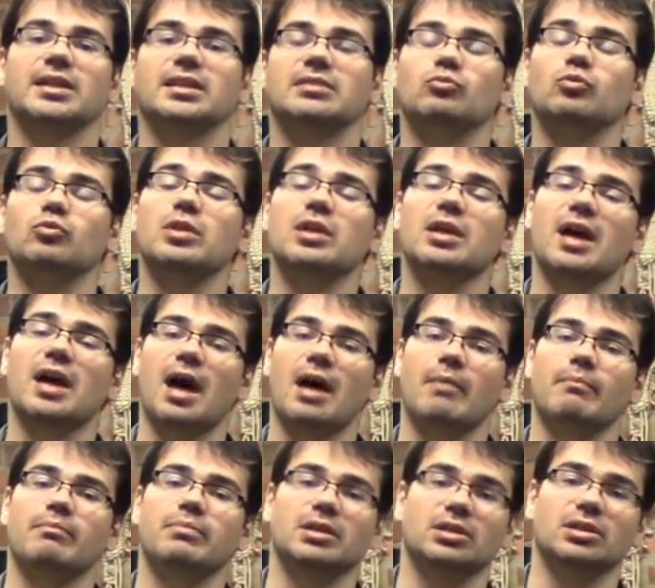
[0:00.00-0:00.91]
that we
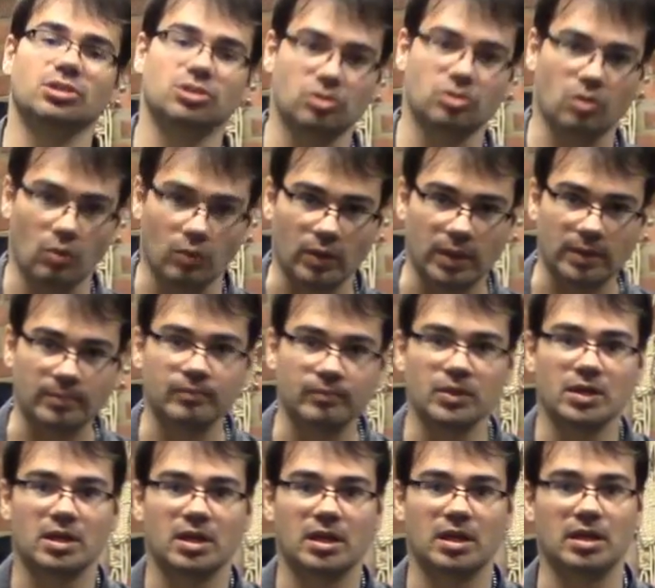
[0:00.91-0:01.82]
have been showing
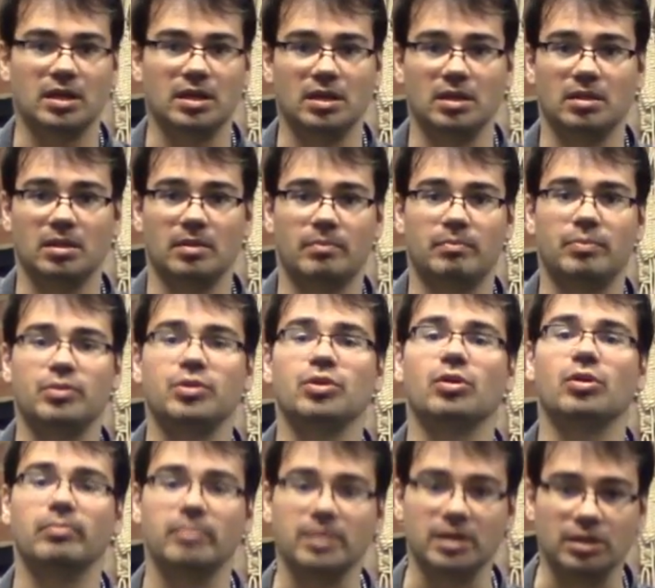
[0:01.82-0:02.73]
in
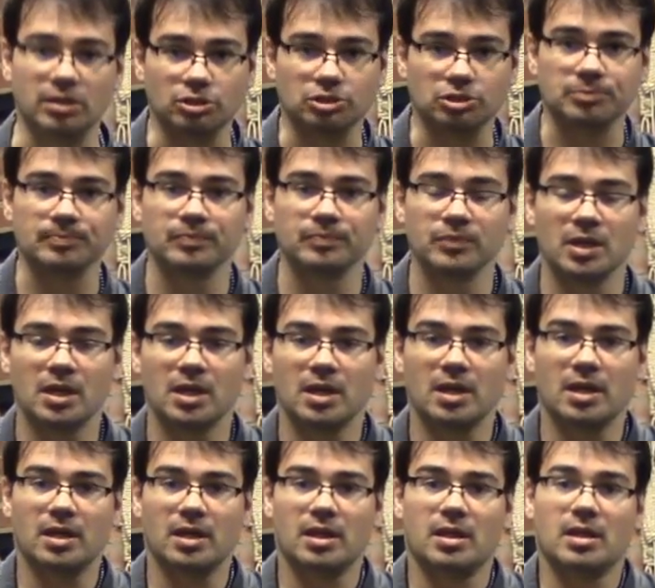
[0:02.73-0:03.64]
prior videos.
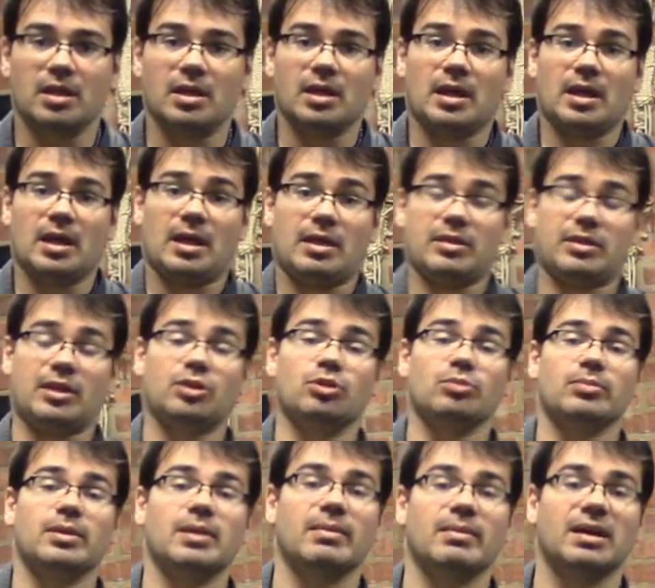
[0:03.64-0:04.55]
Thank
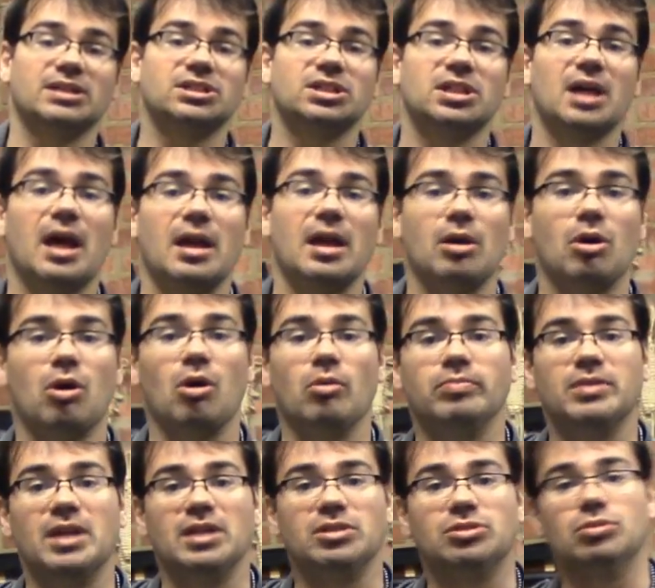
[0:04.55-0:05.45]
you very much. I
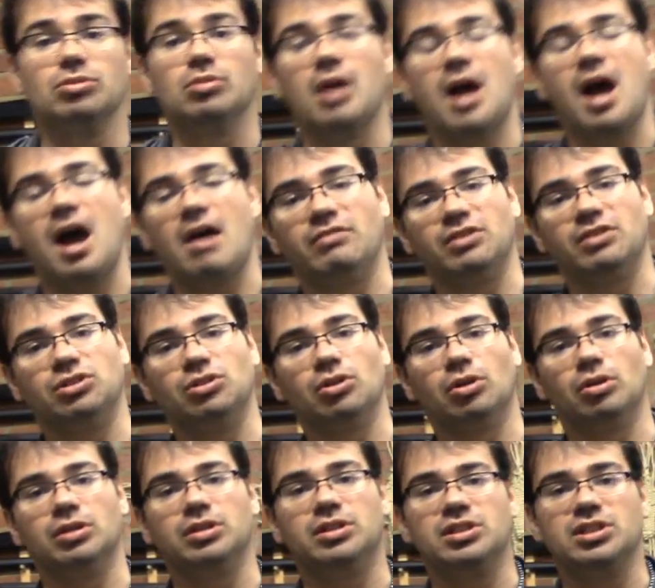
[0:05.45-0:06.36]
hope that you have
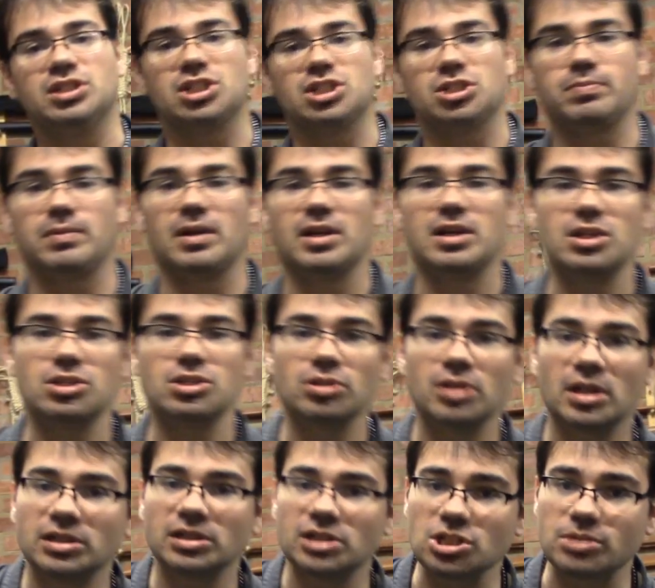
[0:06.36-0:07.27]
enjoyed this
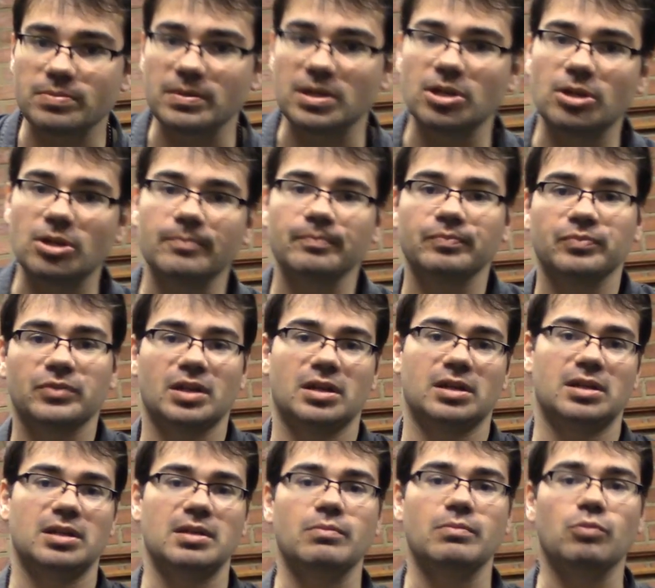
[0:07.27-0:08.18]
explanation and this video.
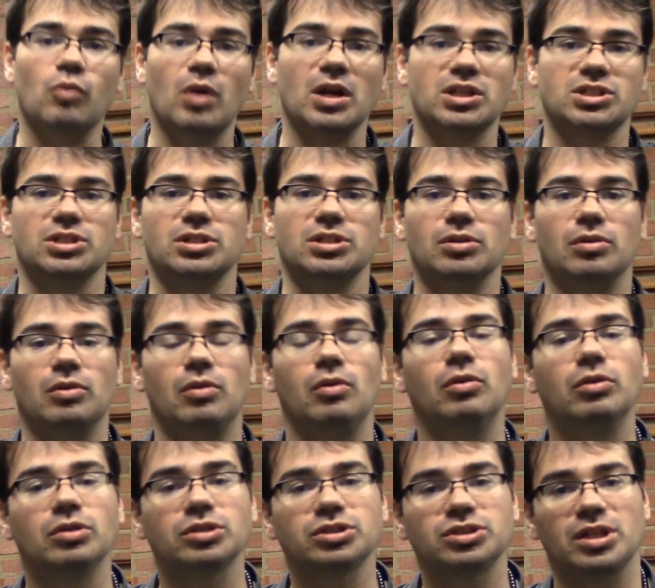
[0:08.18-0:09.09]
Keep watching
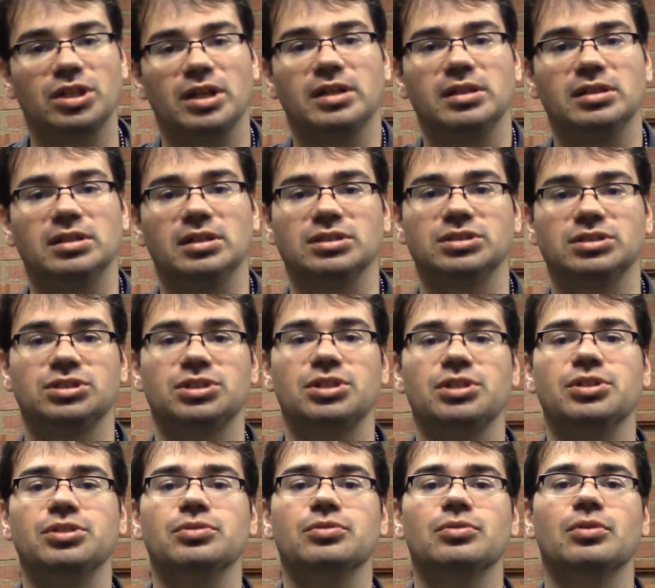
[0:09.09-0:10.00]
our channel. I'll
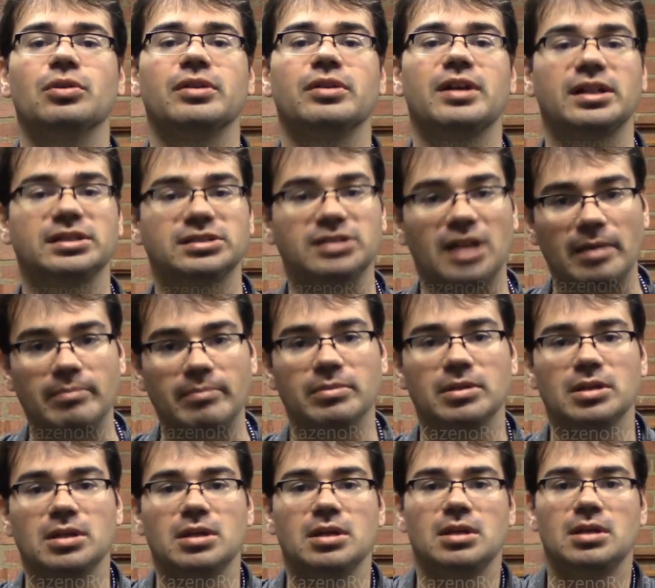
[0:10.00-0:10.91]
see you on next time.
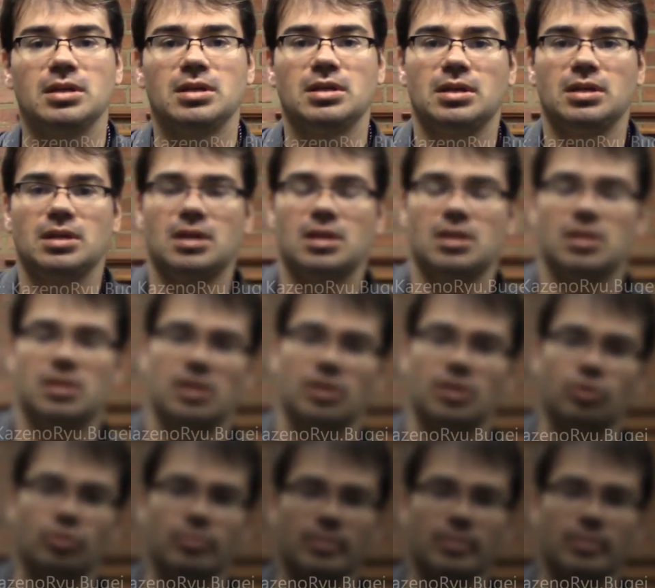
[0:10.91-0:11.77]
Thank you